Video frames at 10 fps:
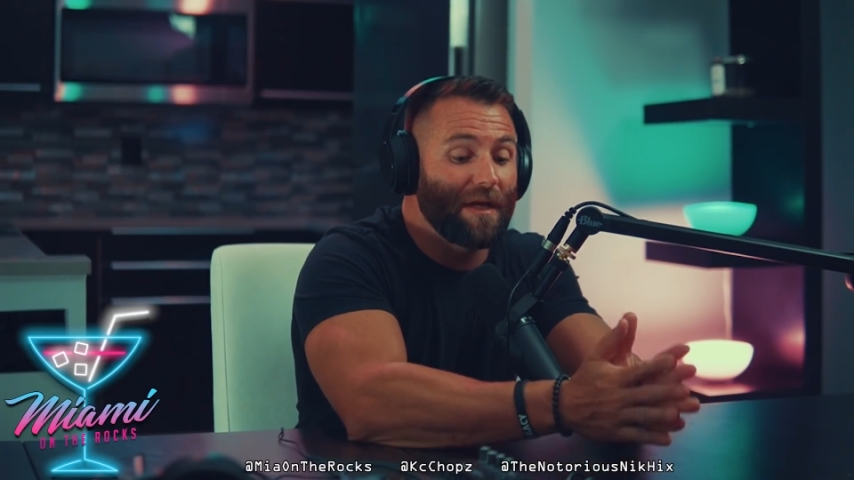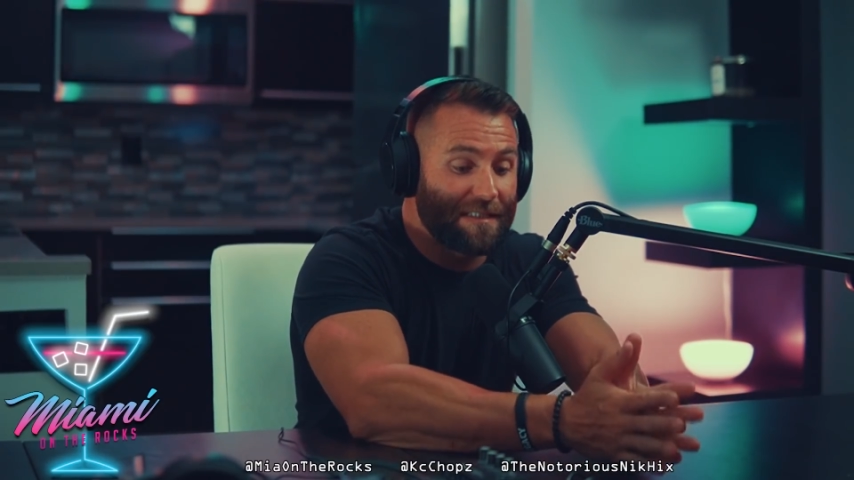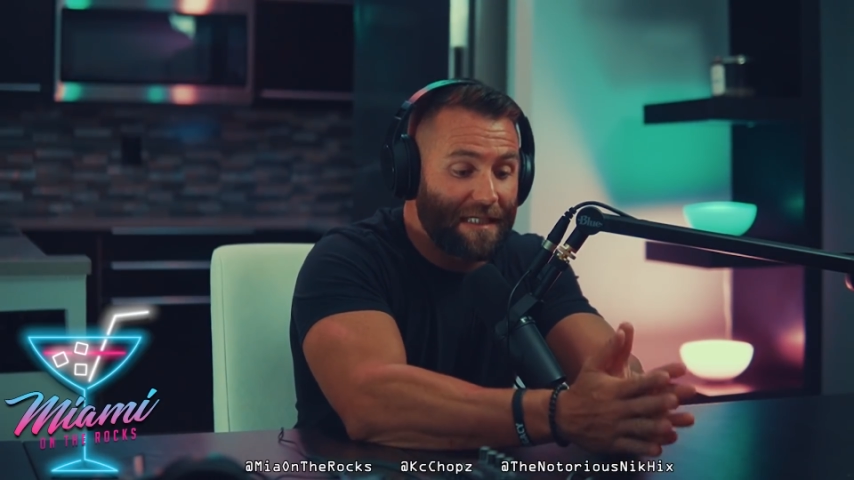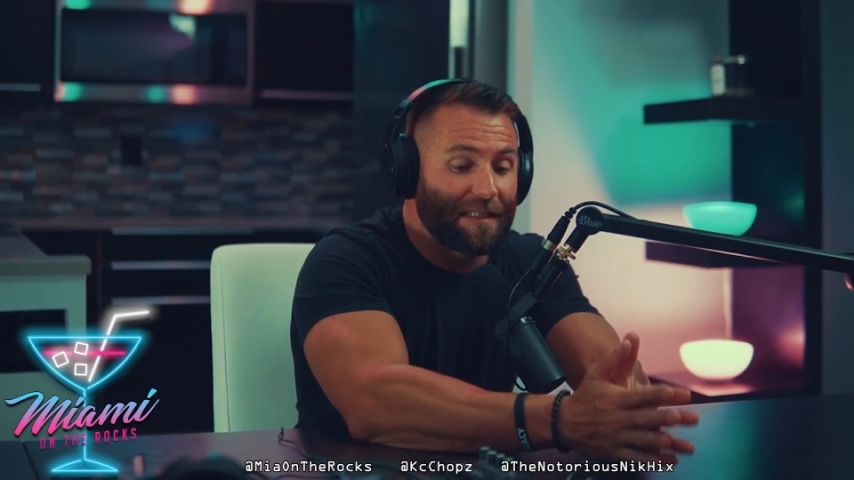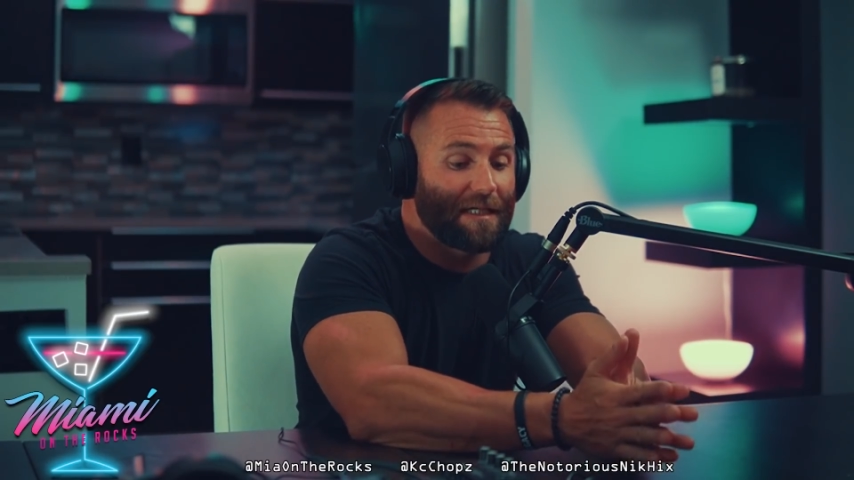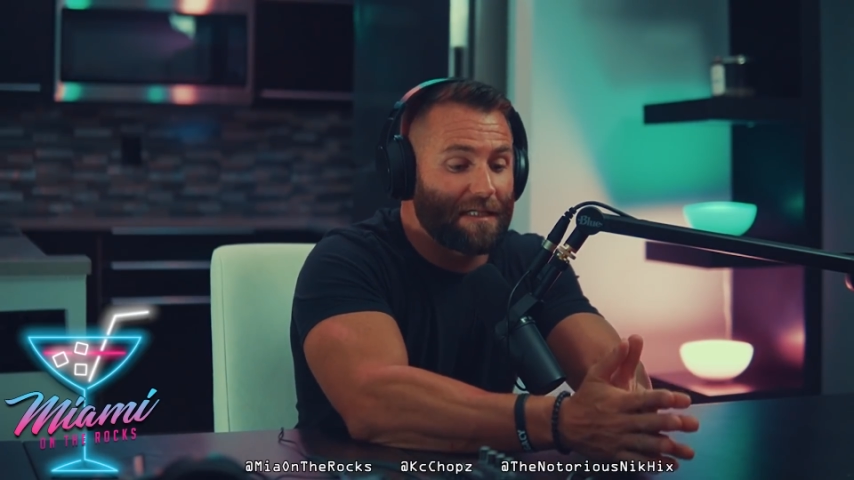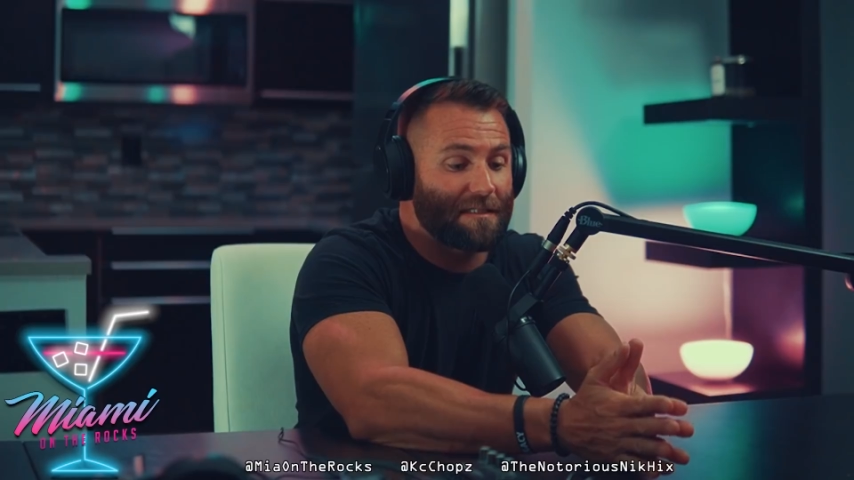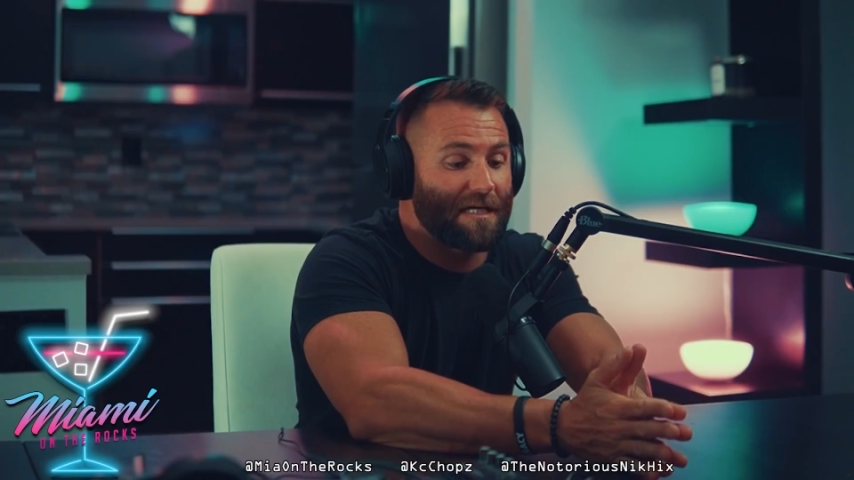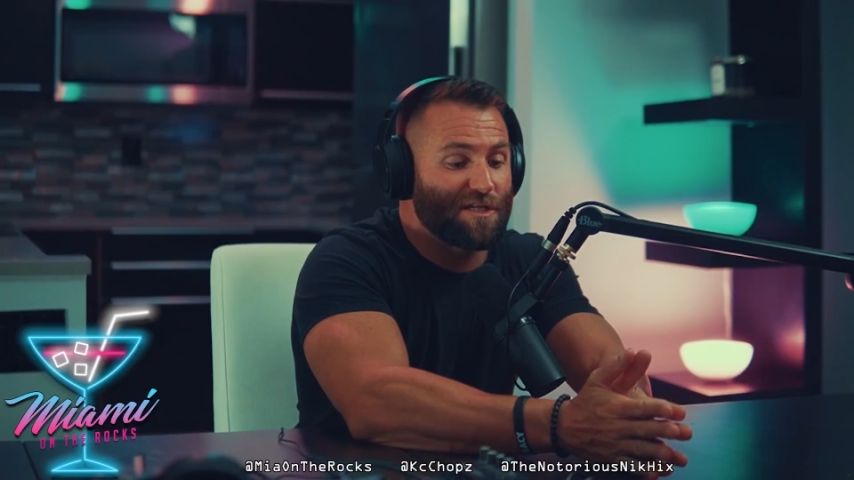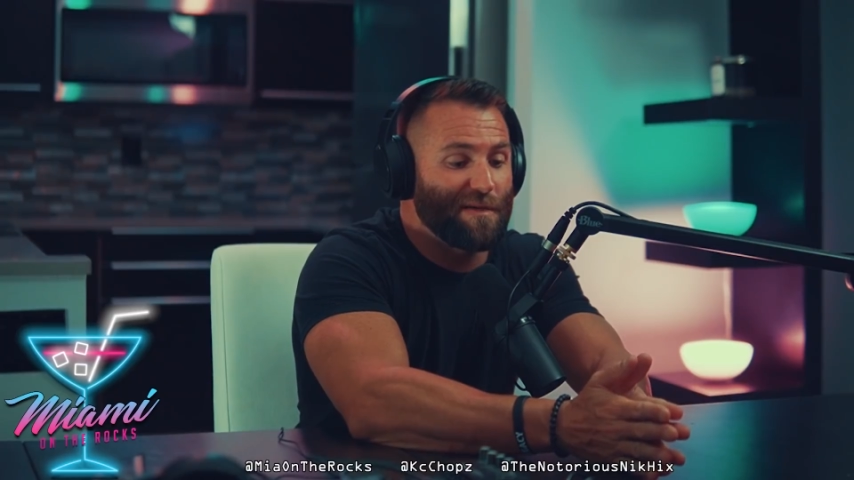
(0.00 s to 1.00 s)
we did
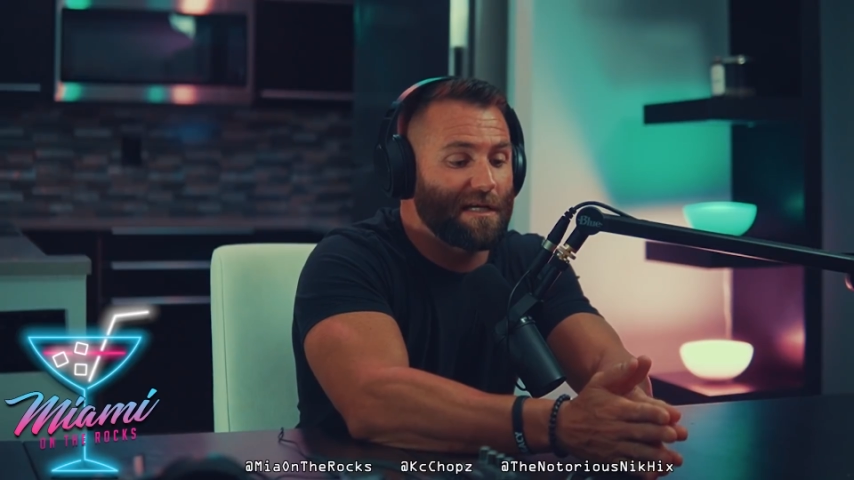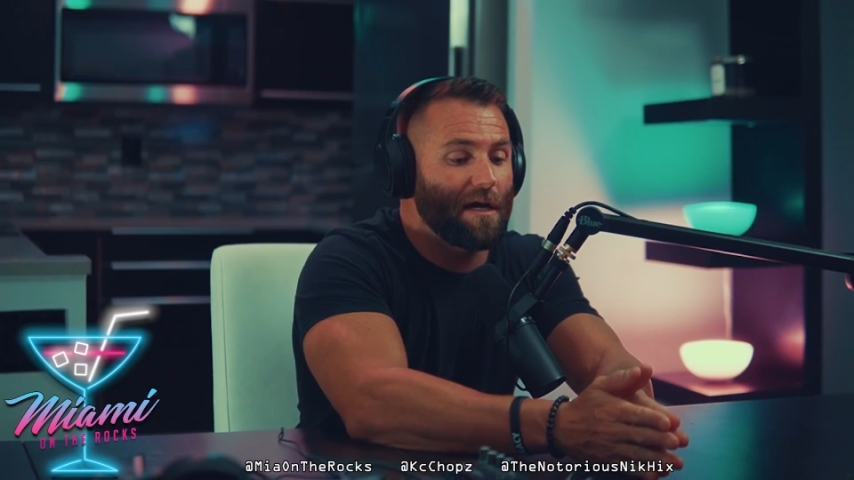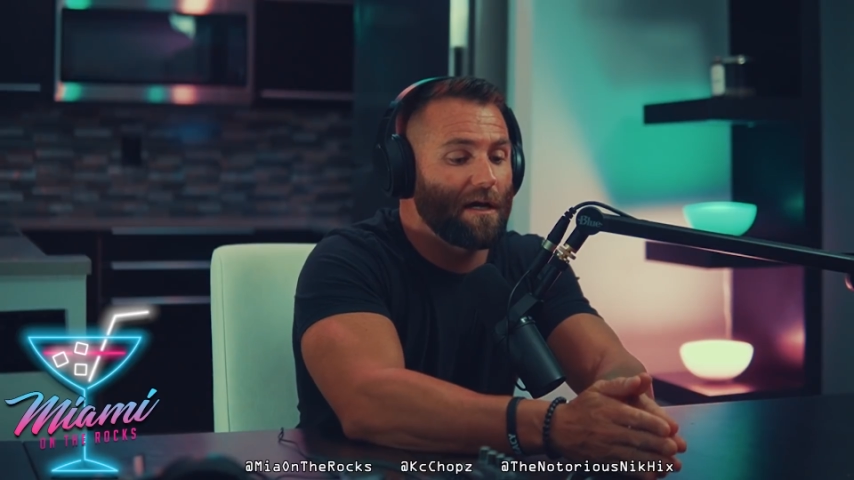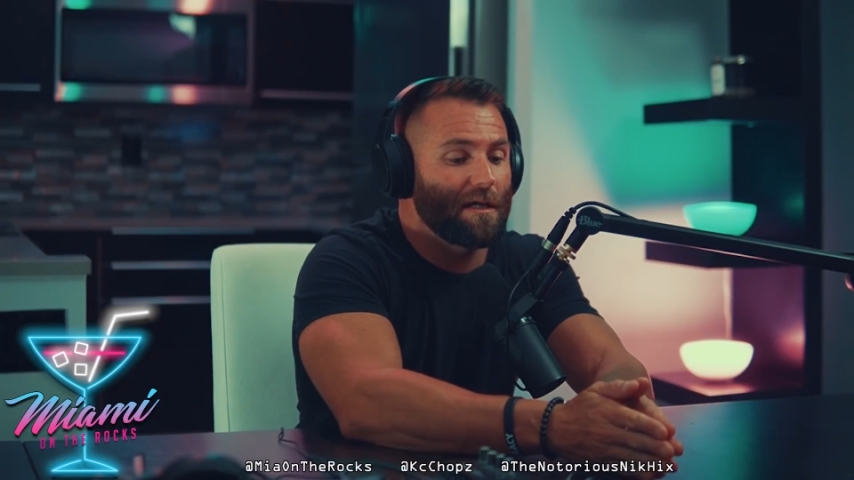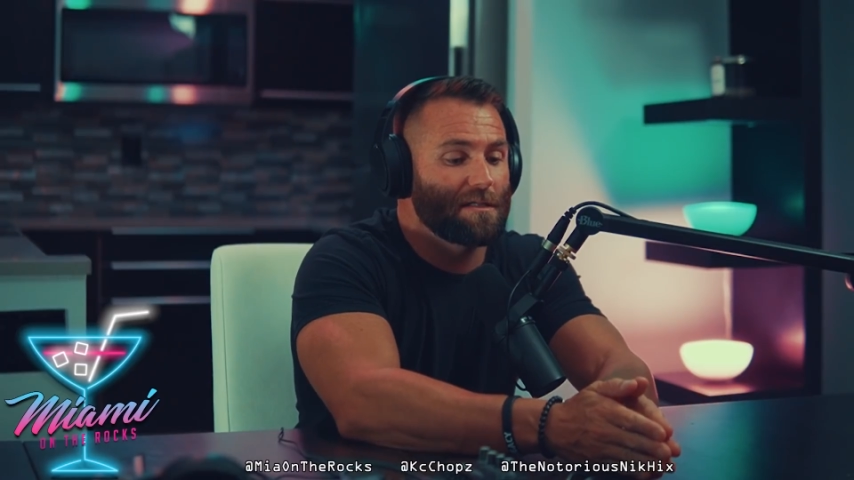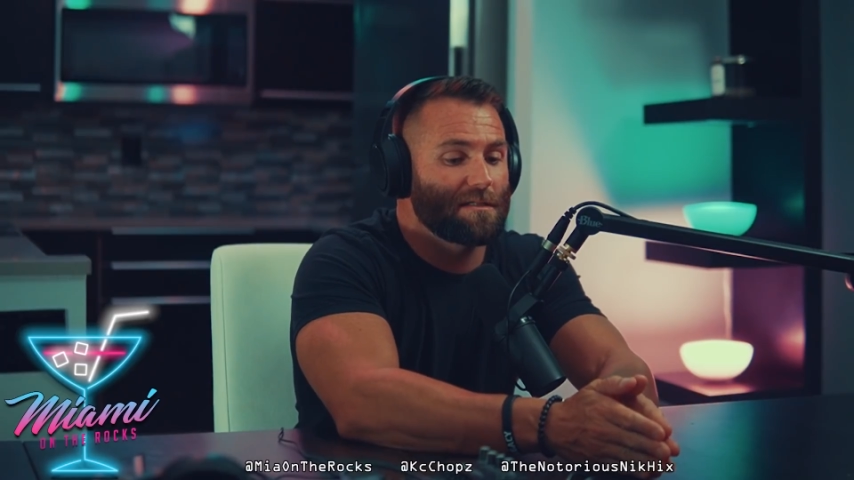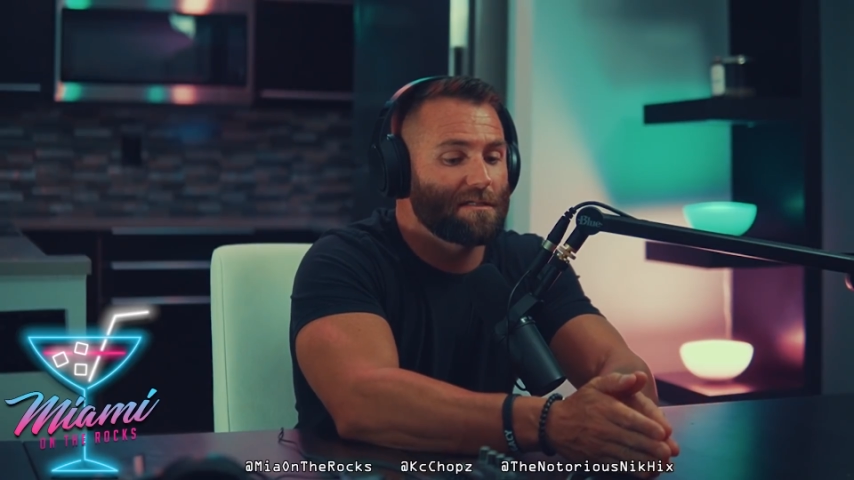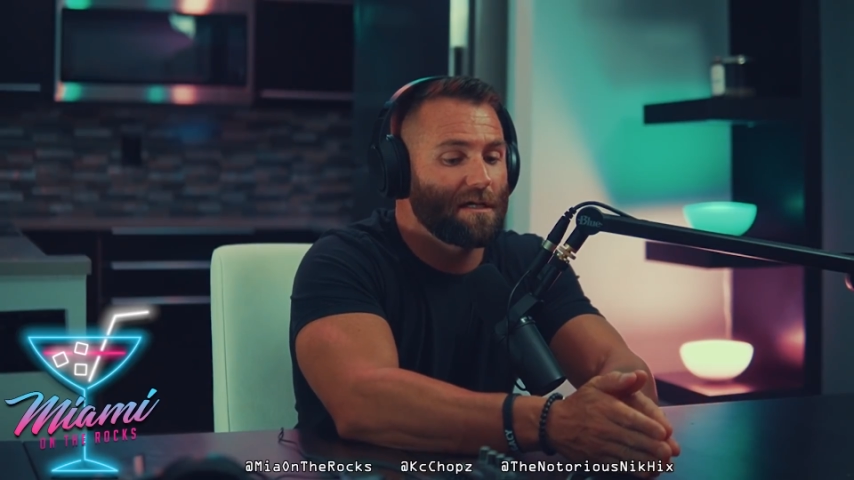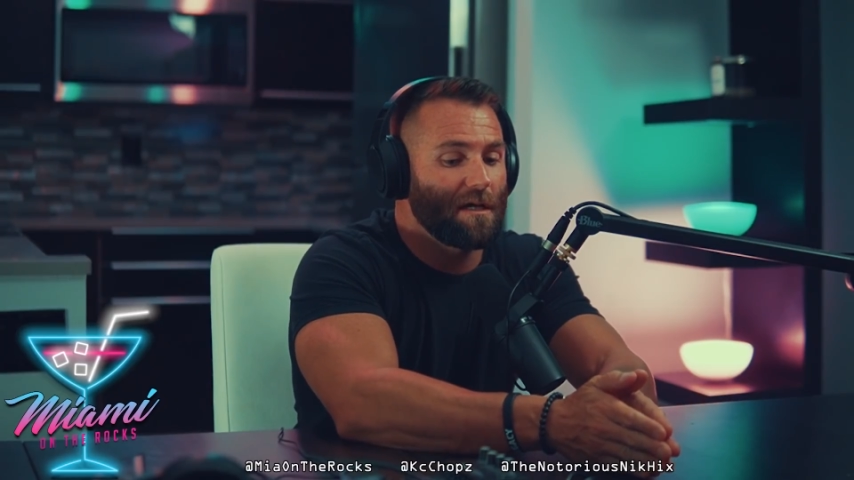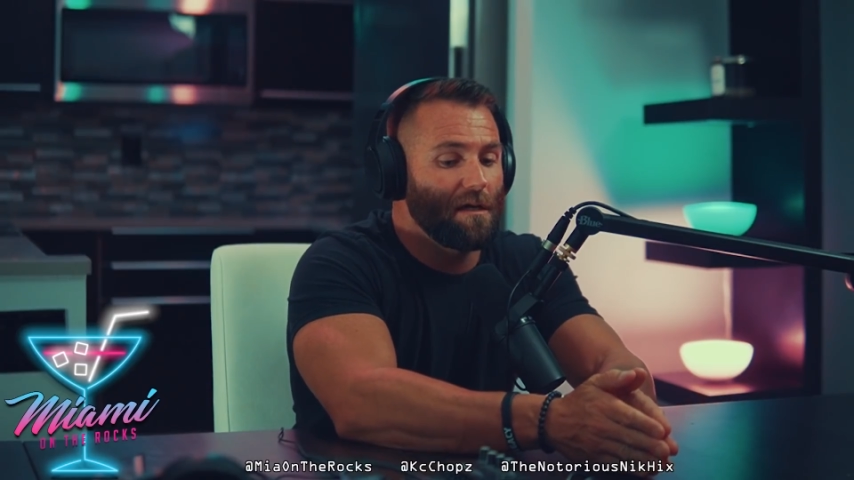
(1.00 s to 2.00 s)
this is because